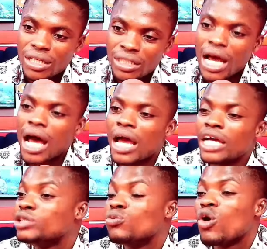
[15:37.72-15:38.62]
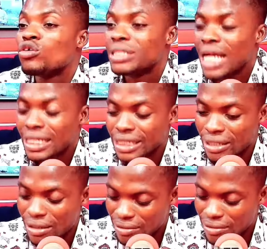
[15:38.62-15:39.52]
na edi won mu nya che.
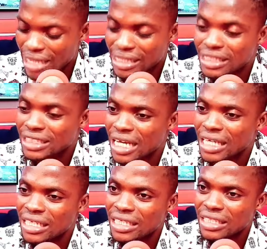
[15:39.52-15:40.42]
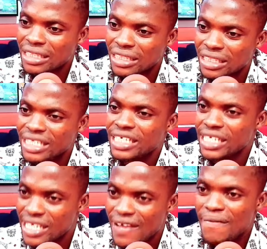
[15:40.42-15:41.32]
I think it's this
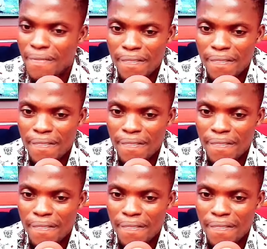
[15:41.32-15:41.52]
year